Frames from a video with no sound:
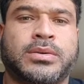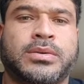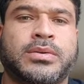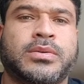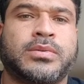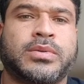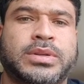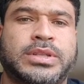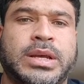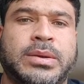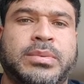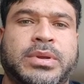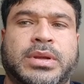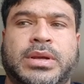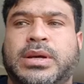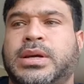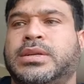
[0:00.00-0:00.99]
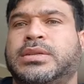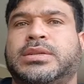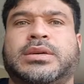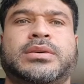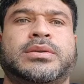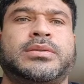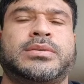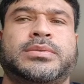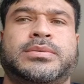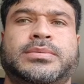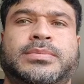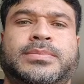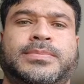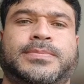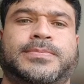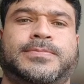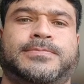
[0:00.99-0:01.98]
What's happening, guys?
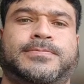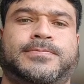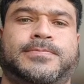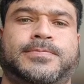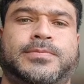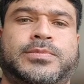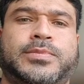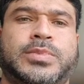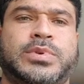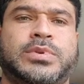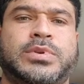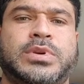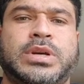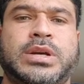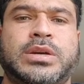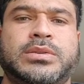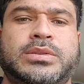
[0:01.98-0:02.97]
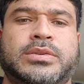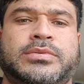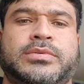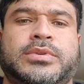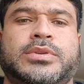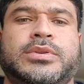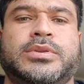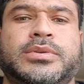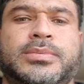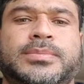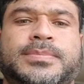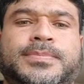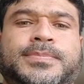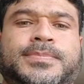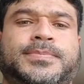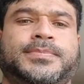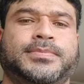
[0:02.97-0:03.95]
How's everyone doing?
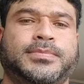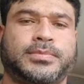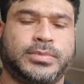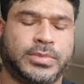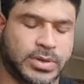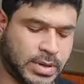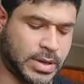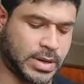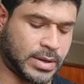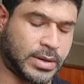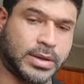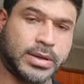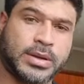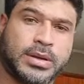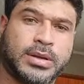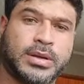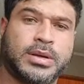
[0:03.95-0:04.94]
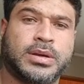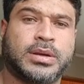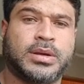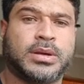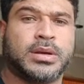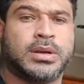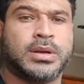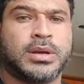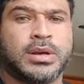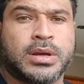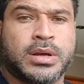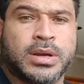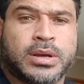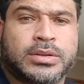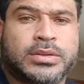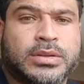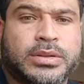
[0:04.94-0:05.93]
Alright,
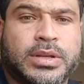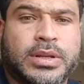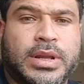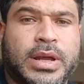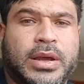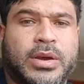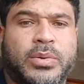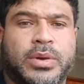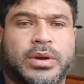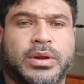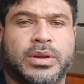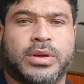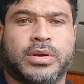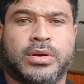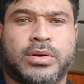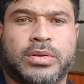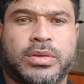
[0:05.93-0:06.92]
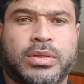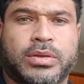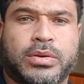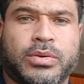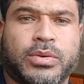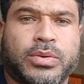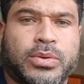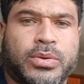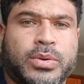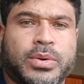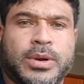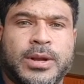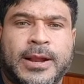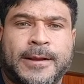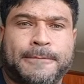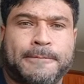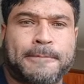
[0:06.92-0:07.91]
so today we're going to go through
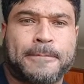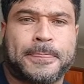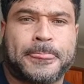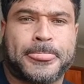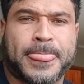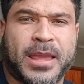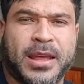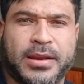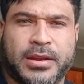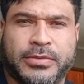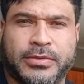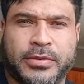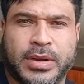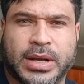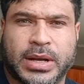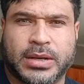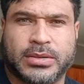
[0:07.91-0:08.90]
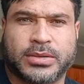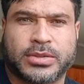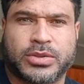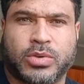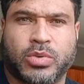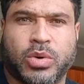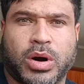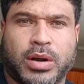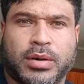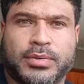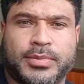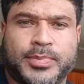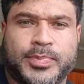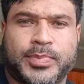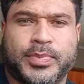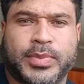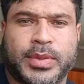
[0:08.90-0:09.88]
a different kind of squat
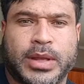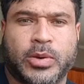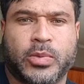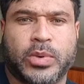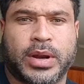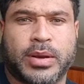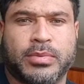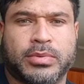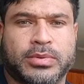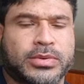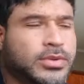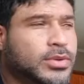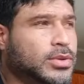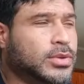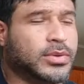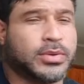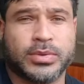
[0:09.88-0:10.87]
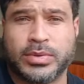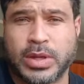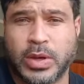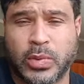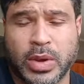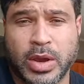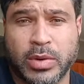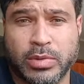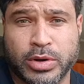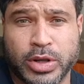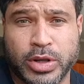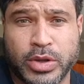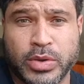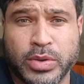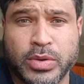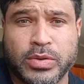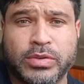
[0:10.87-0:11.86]
that we're able to
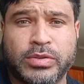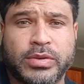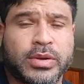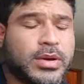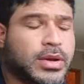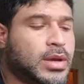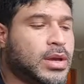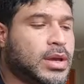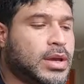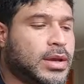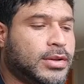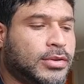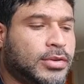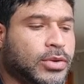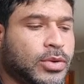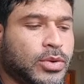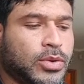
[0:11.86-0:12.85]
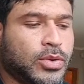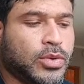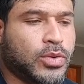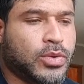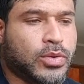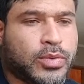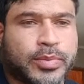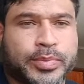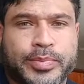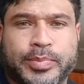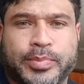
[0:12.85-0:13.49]
use to